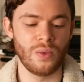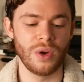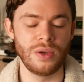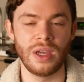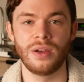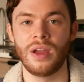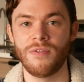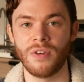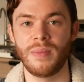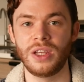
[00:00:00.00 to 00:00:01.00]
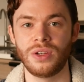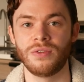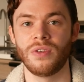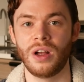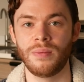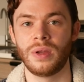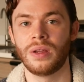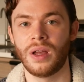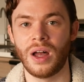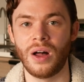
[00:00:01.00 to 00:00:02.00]
on where you get your information from,
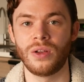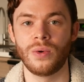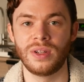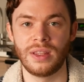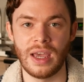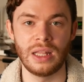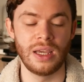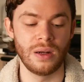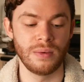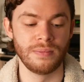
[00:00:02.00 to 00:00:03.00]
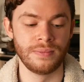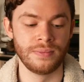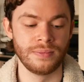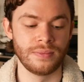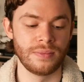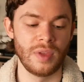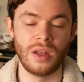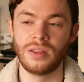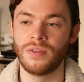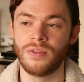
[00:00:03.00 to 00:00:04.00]
I'll go into that later in
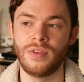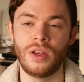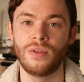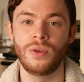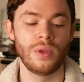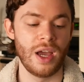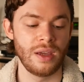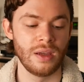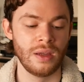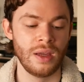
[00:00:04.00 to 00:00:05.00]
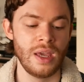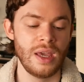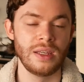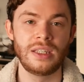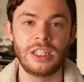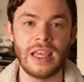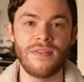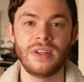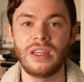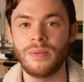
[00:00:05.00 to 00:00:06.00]
a different video if you would like.
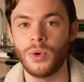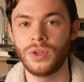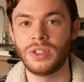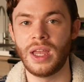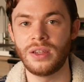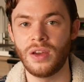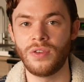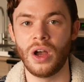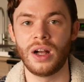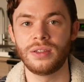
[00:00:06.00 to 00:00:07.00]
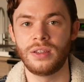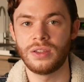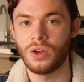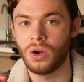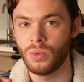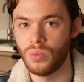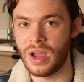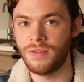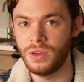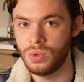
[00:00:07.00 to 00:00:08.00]
seventy percent of Gazans are
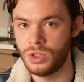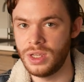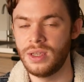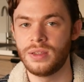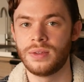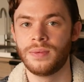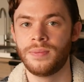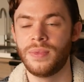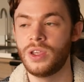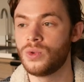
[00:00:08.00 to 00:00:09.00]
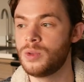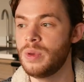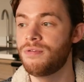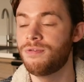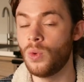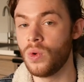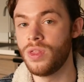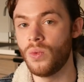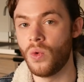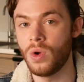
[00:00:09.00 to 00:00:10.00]
refugees. This was before
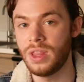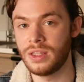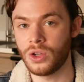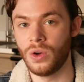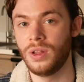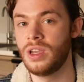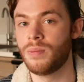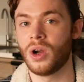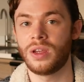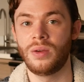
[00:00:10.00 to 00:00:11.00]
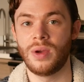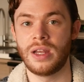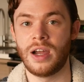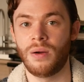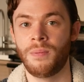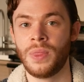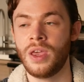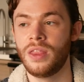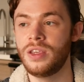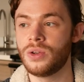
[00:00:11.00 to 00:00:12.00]
the war that's currently embarking right now.
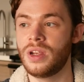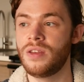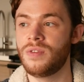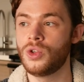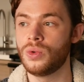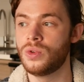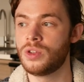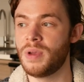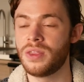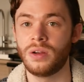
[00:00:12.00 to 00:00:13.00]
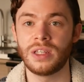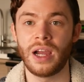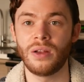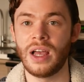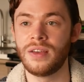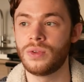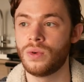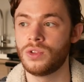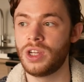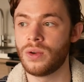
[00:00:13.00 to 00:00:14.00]
These are individuals who spent their entire lives and
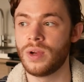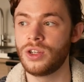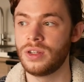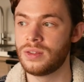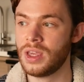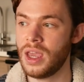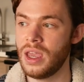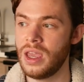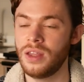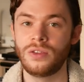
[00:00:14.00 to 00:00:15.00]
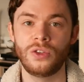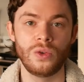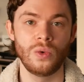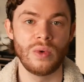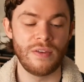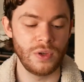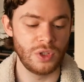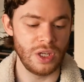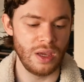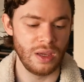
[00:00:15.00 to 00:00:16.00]
over generations into
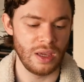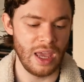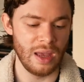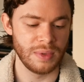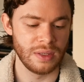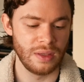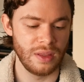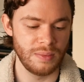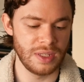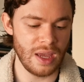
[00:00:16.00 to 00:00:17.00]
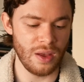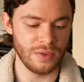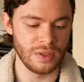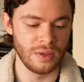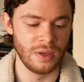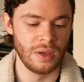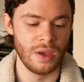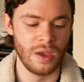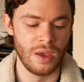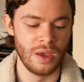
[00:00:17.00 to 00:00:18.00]
refugee camps themselves.
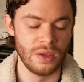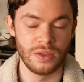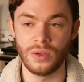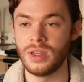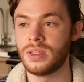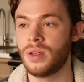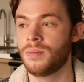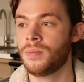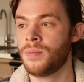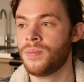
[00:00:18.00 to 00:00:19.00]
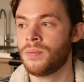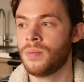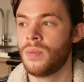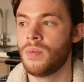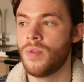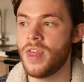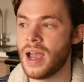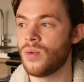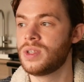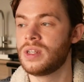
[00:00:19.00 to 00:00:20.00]
So listen,
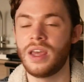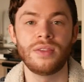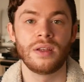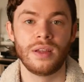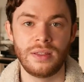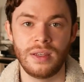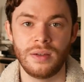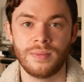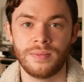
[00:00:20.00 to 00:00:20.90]
that was an ethnic cleansing.